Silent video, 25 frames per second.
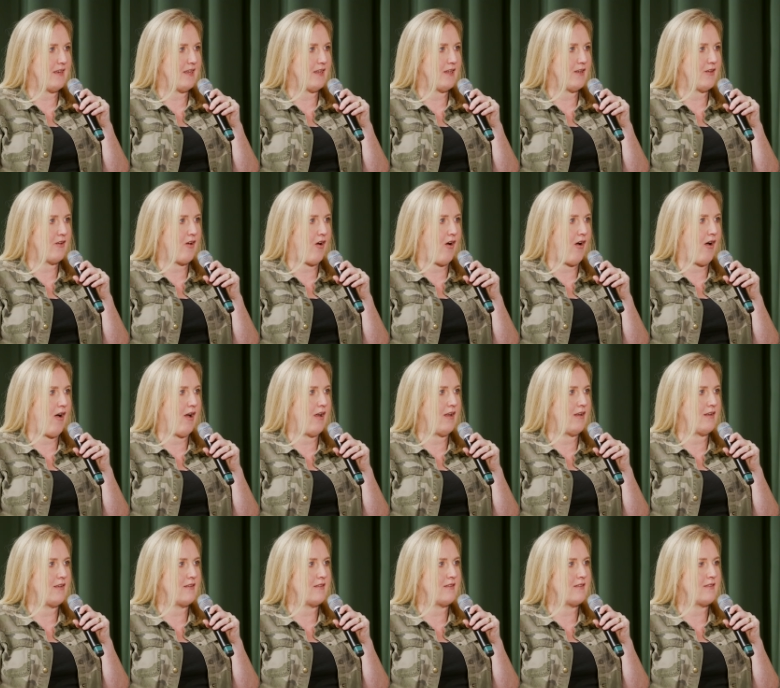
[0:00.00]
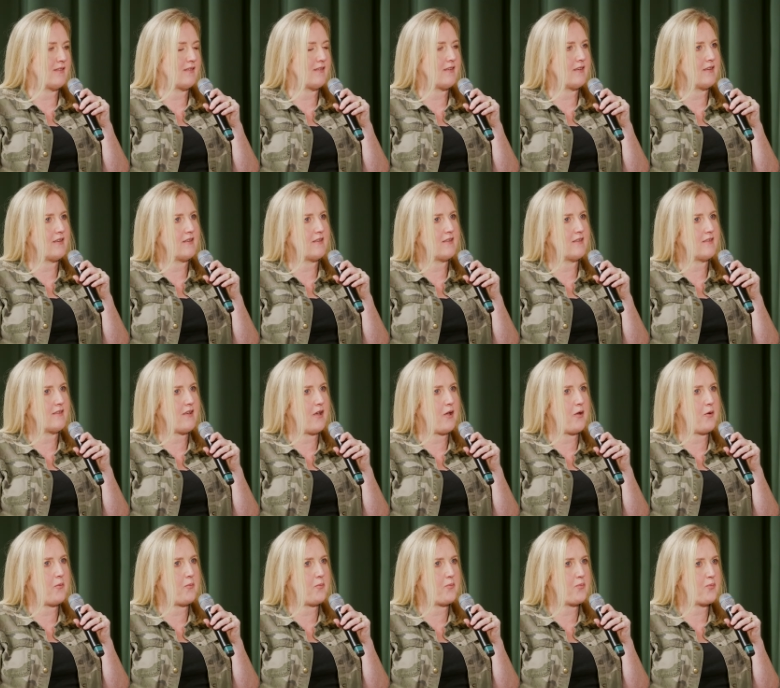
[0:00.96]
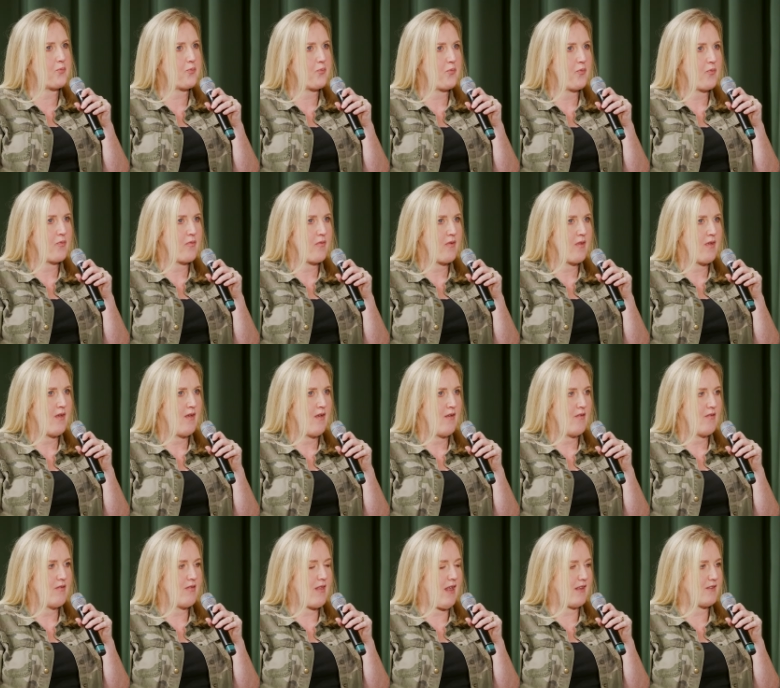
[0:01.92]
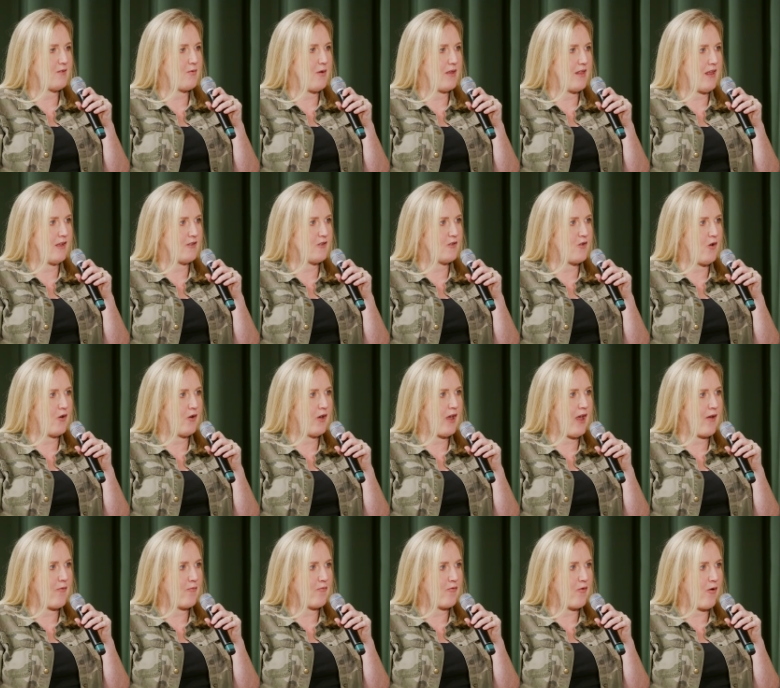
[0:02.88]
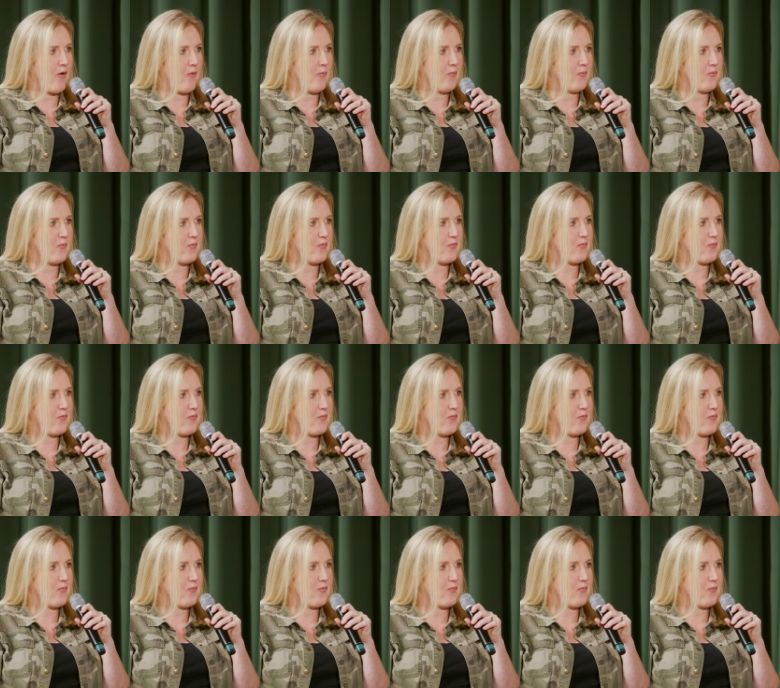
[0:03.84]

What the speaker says: in Ireland, and that's where that song came from.